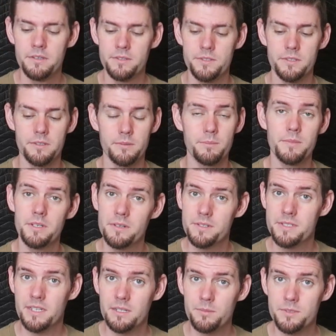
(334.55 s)
So there
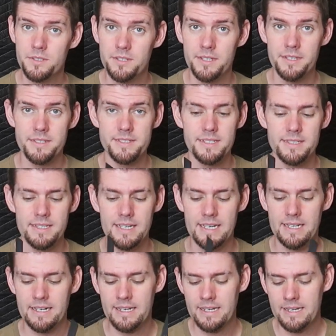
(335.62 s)
is a couple things like
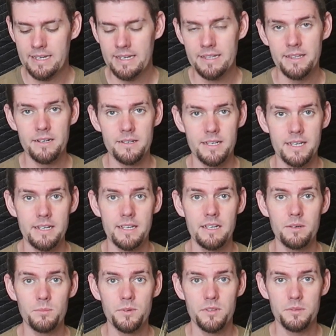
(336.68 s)
that that'll kind of
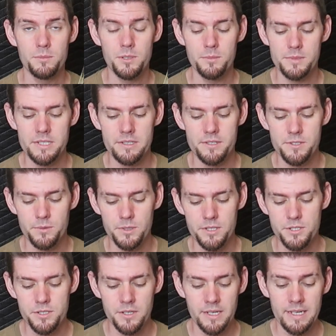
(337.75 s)
help with the momentary
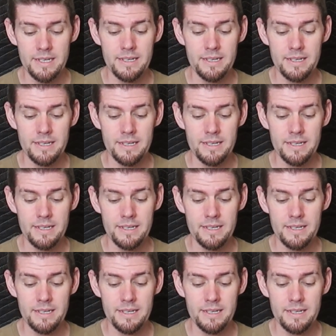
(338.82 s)
switch,